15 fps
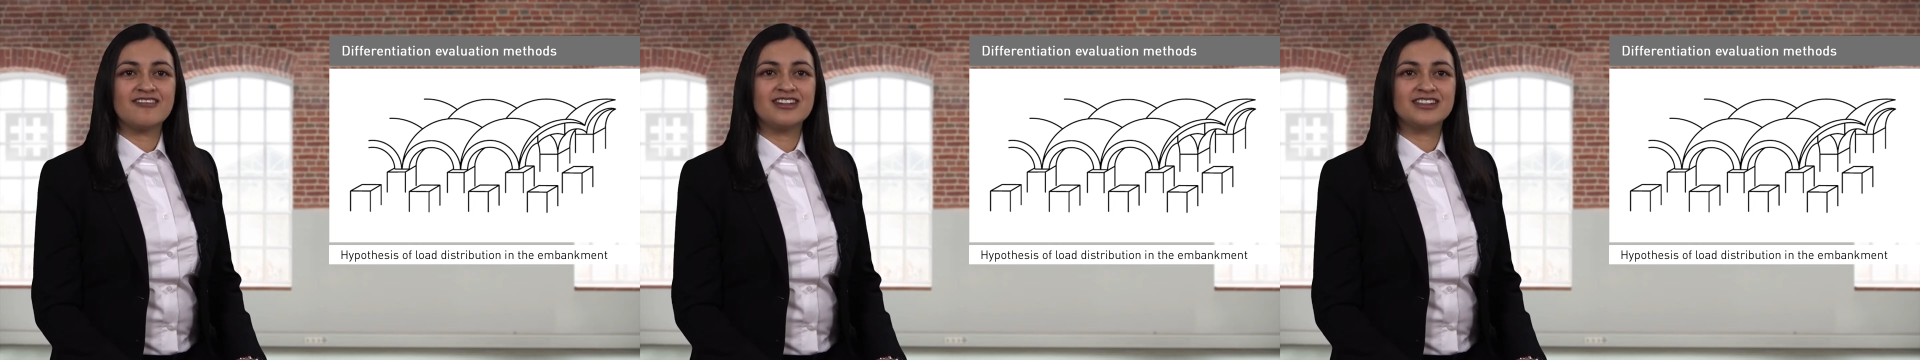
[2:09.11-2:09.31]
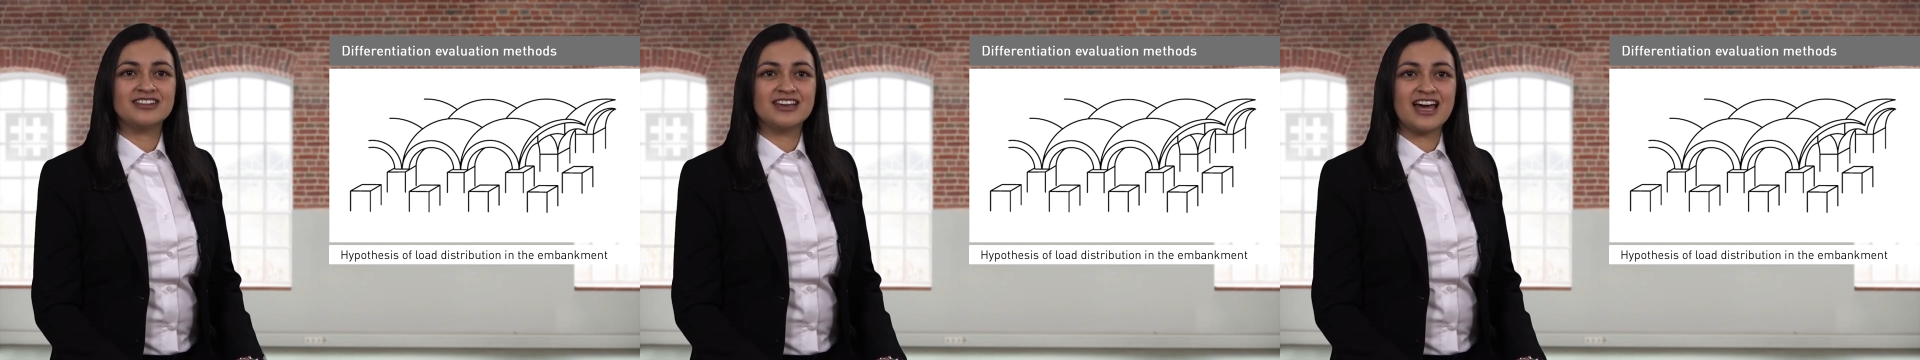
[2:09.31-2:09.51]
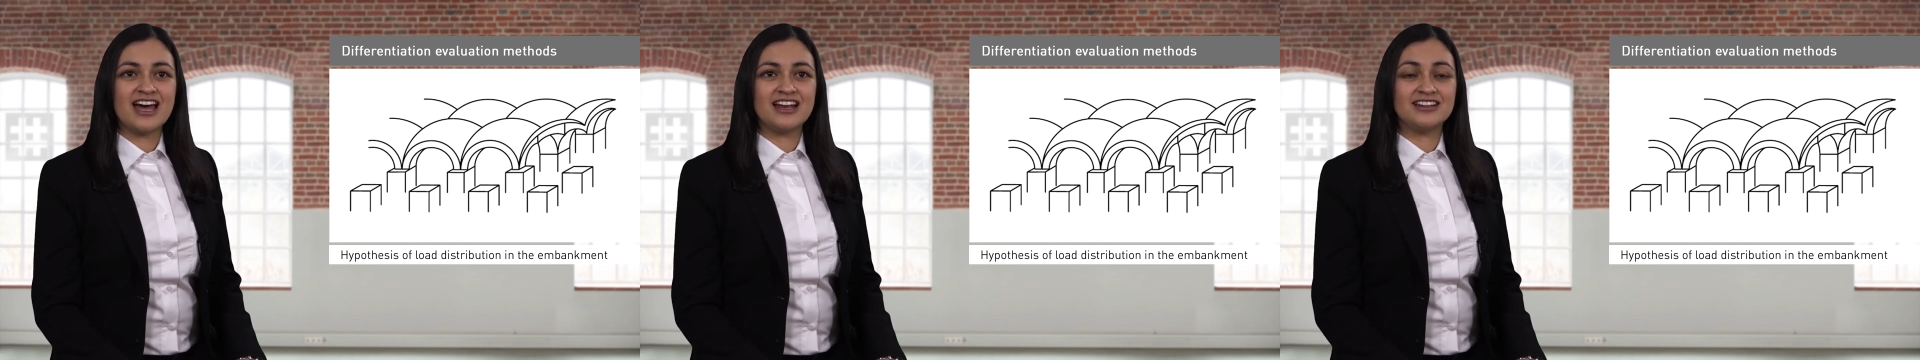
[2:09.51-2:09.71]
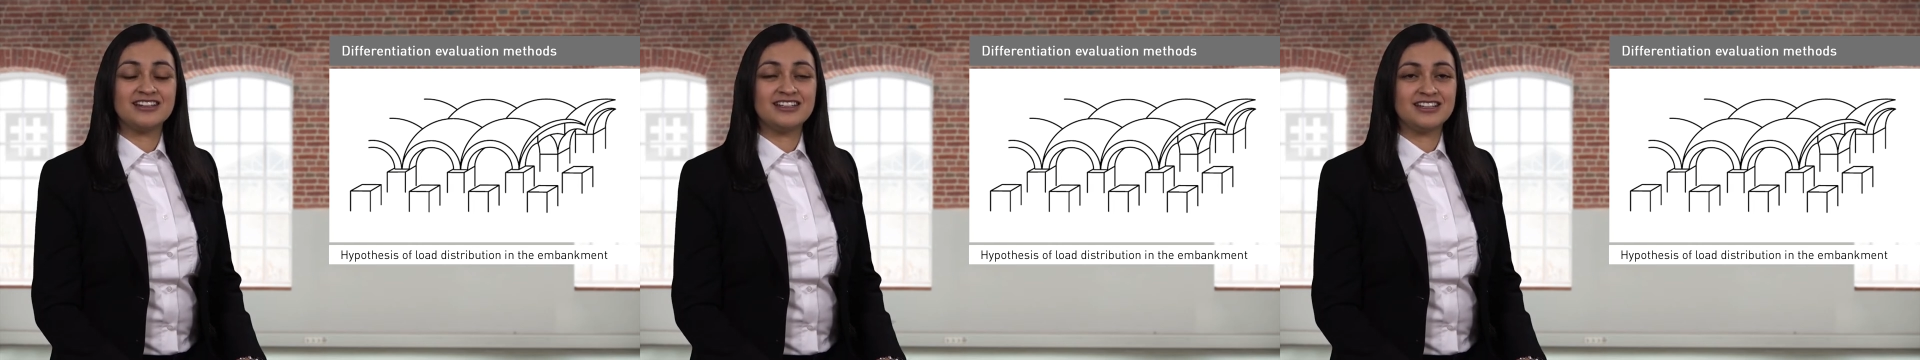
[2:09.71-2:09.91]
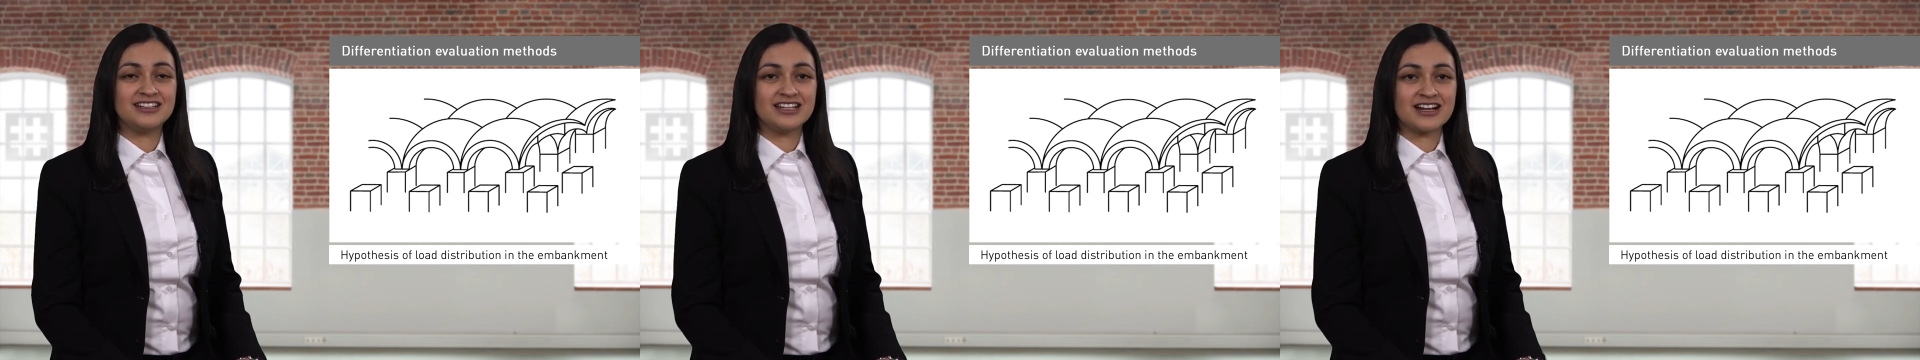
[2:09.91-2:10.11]
piles
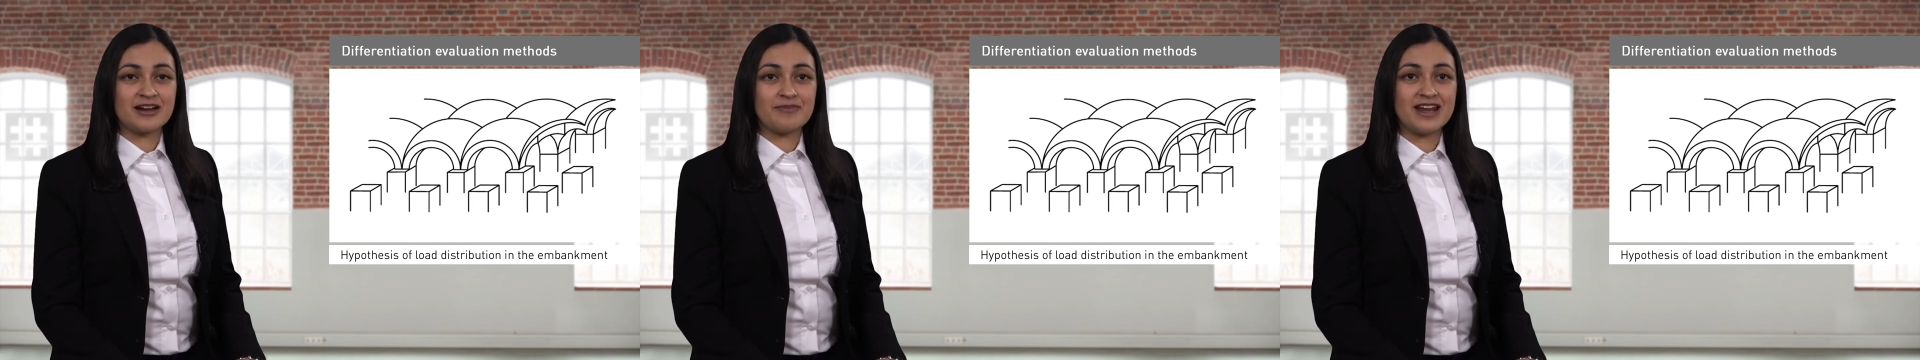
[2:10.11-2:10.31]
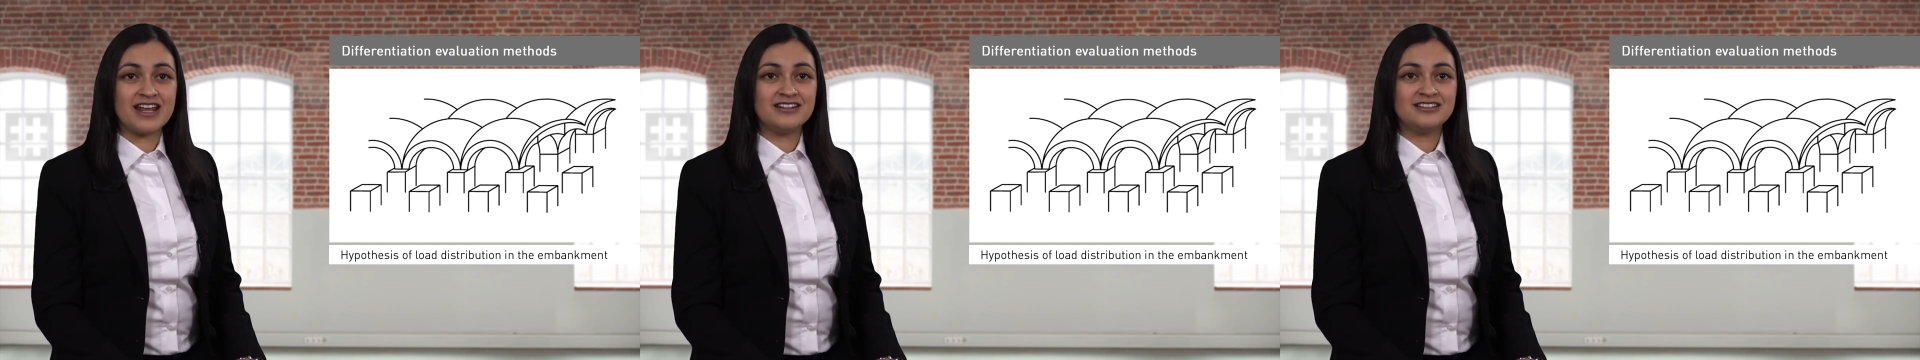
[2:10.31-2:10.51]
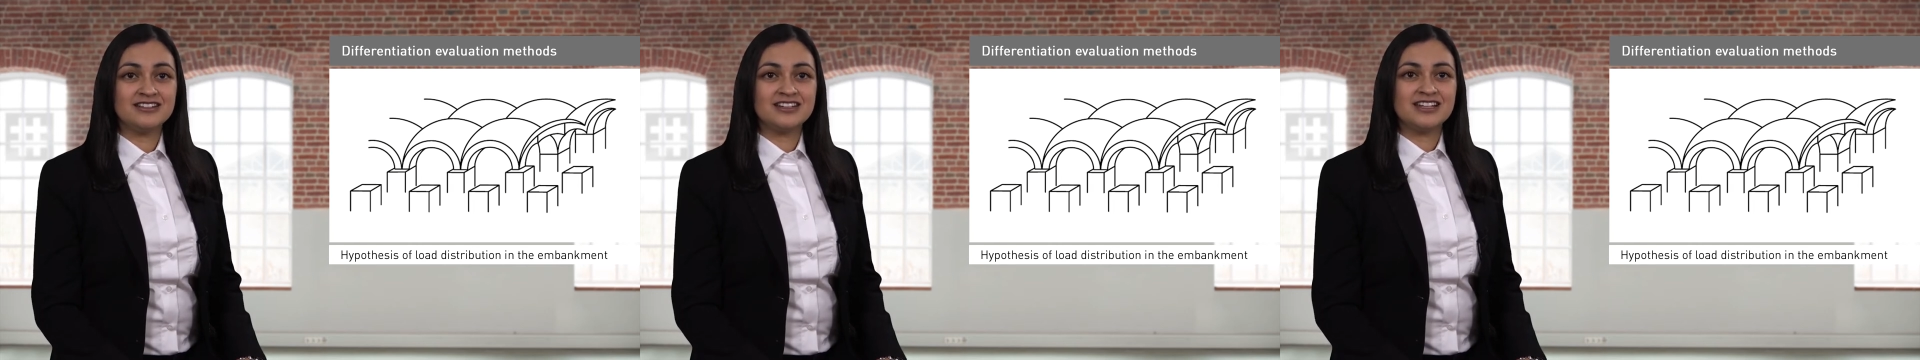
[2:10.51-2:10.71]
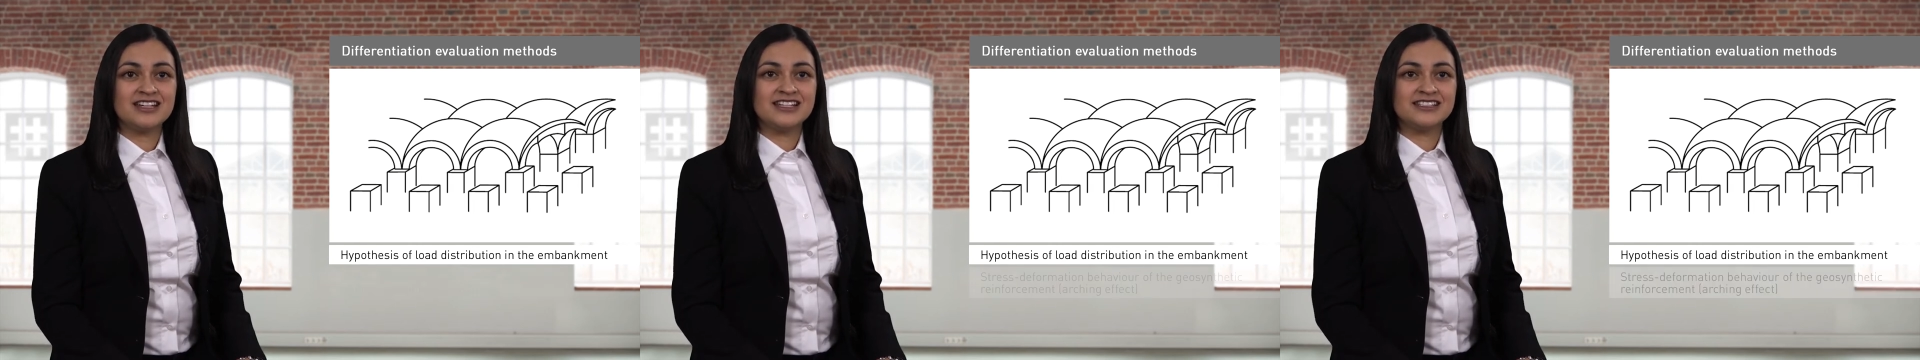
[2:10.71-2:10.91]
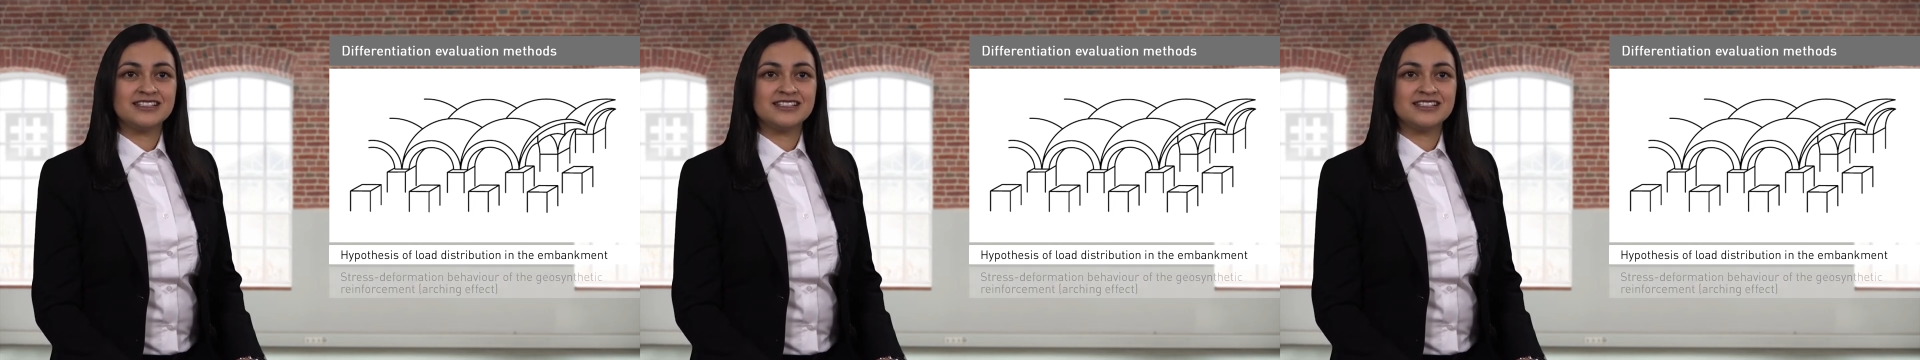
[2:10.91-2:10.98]
and the embankment,